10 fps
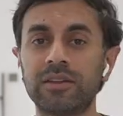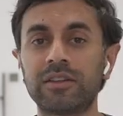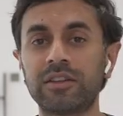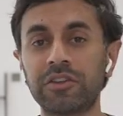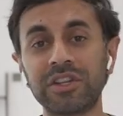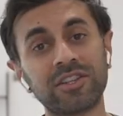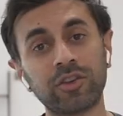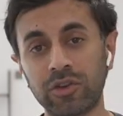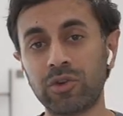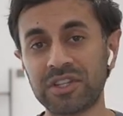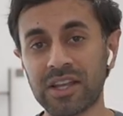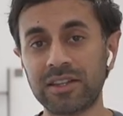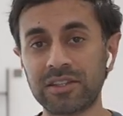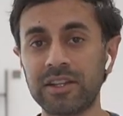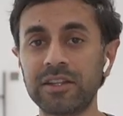Now, these are not noise
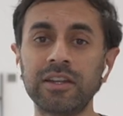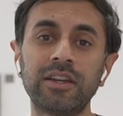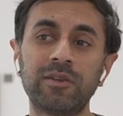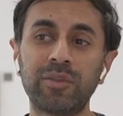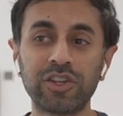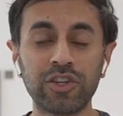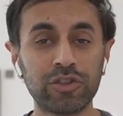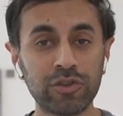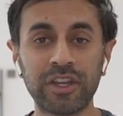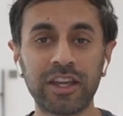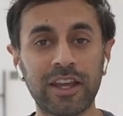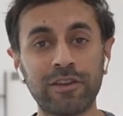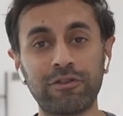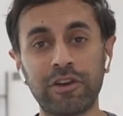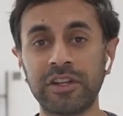cancelling, but you do get a
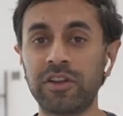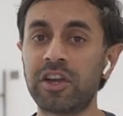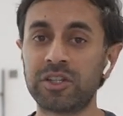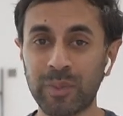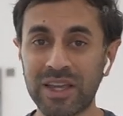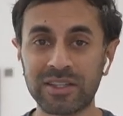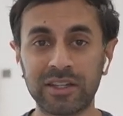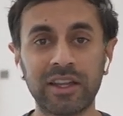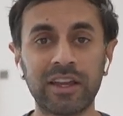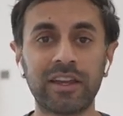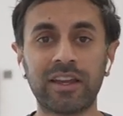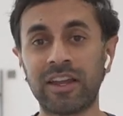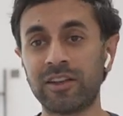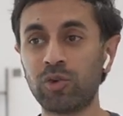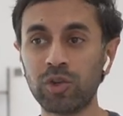very nice bass in there,
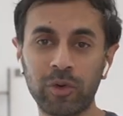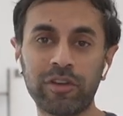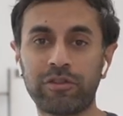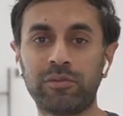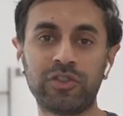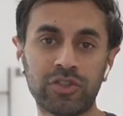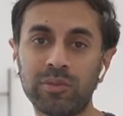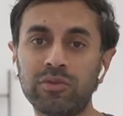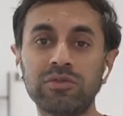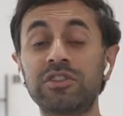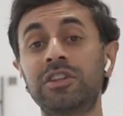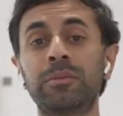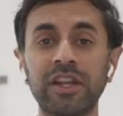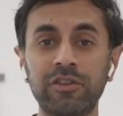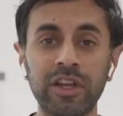and all the way from the treble to the
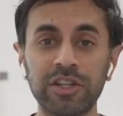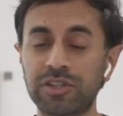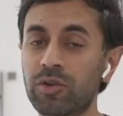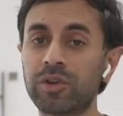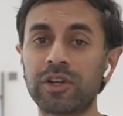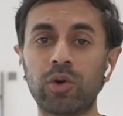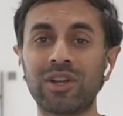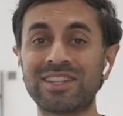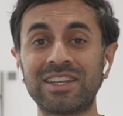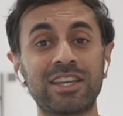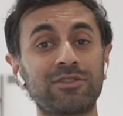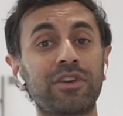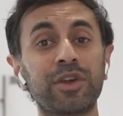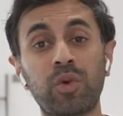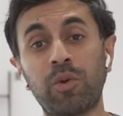mid-range, the audio quality is
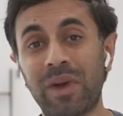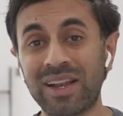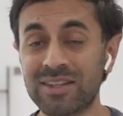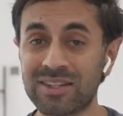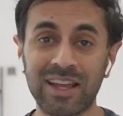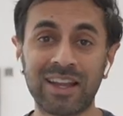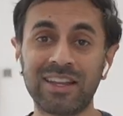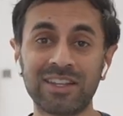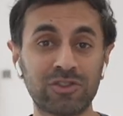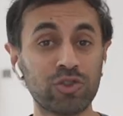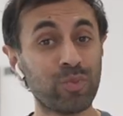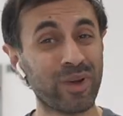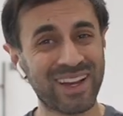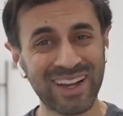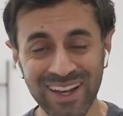very well balanced and it's super
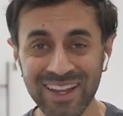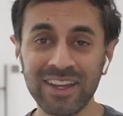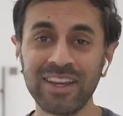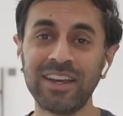clear.